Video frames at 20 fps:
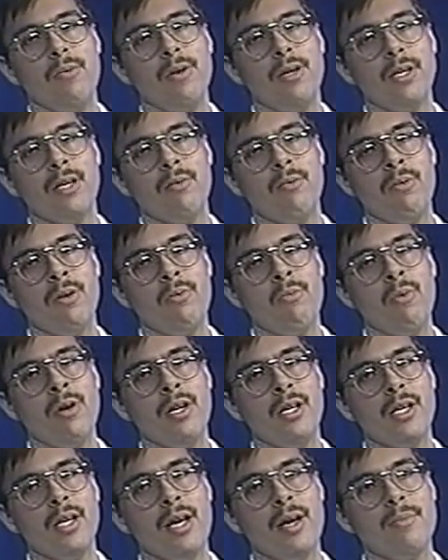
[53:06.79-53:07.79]

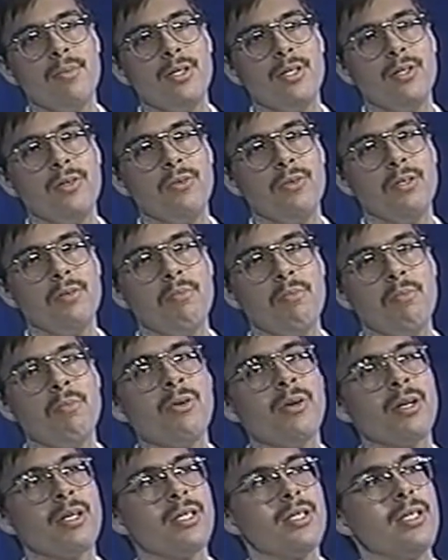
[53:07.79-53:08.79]
when it comes to his
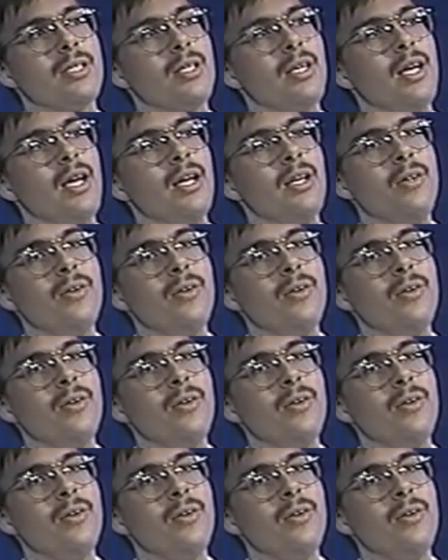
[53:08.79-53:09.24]
books,